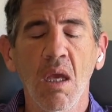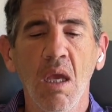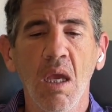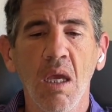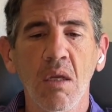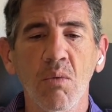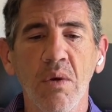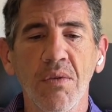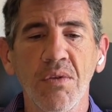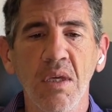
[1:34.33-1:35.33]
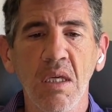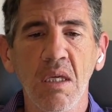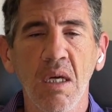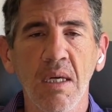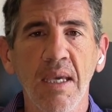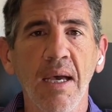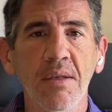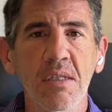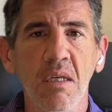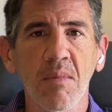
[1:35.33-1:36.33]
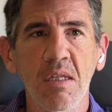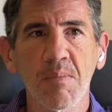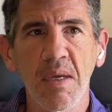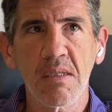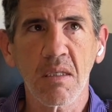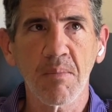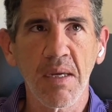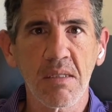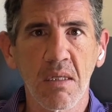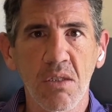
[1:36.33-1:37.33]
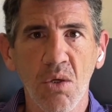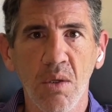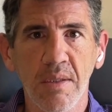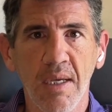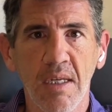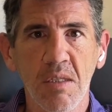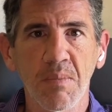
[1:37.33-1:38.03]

And with the calcium, that's basically based on soil tests.